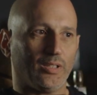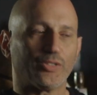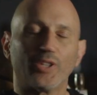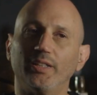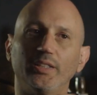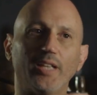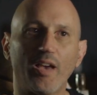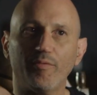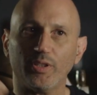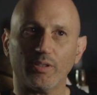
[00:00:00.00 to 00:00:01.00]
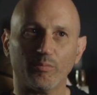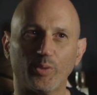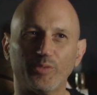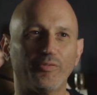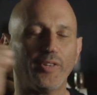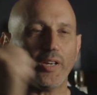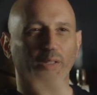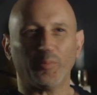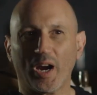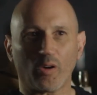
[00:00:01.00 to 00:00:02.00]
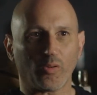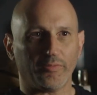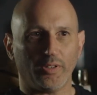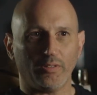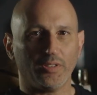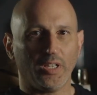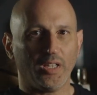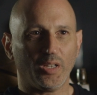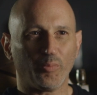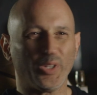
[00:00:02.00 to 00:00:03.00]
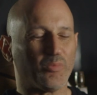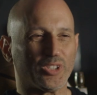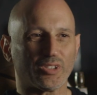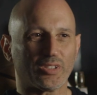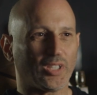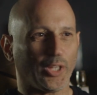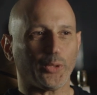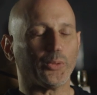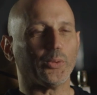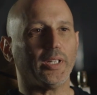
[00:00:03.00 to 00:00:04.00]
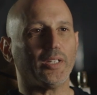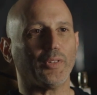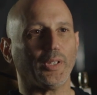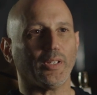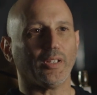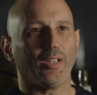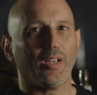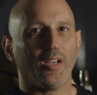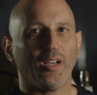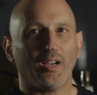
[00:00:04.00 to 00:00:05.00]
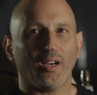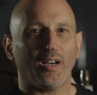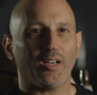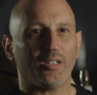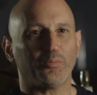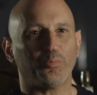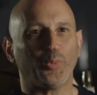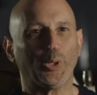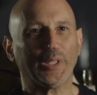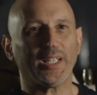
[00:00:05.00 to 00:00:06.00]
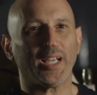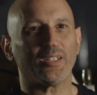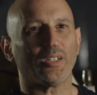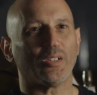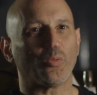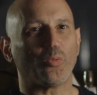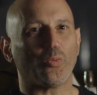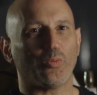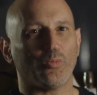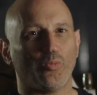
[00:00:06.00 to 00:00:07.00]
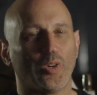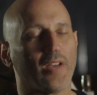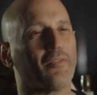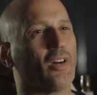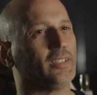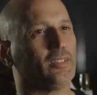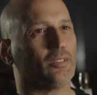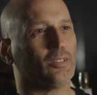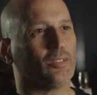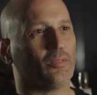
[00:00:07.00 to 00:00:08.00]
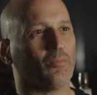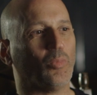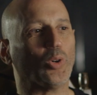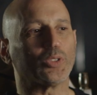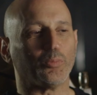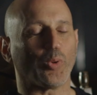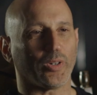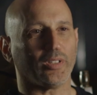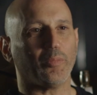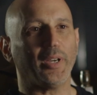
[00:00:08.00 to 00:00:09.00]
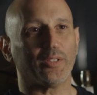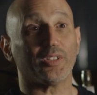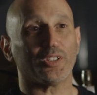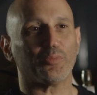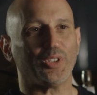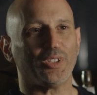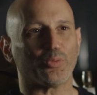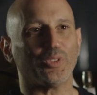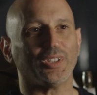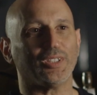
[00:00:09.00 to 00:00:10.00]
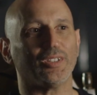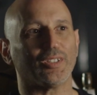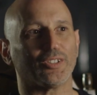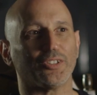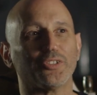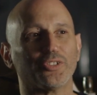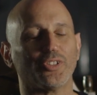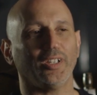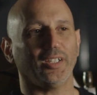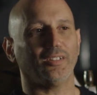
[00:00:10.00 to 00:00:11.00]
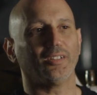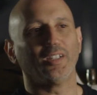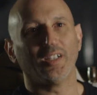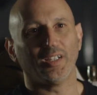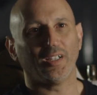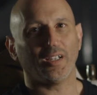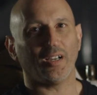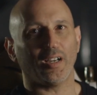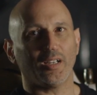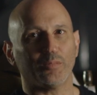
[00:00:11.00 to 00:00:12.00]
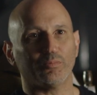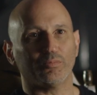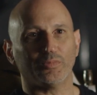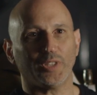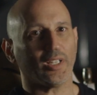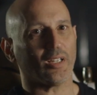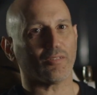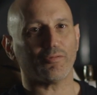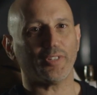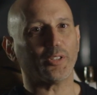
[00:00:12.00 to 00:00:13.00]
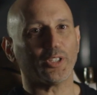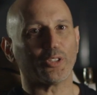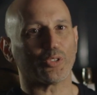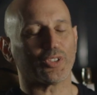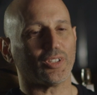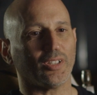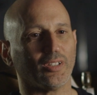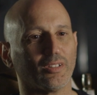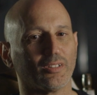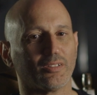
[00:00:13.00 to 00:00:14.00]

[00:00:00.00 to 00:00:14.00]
slightly heavy, but very powerful. Pretty much cut through anything. But again, what I find most important about this piece really is the design. Again, very interesting,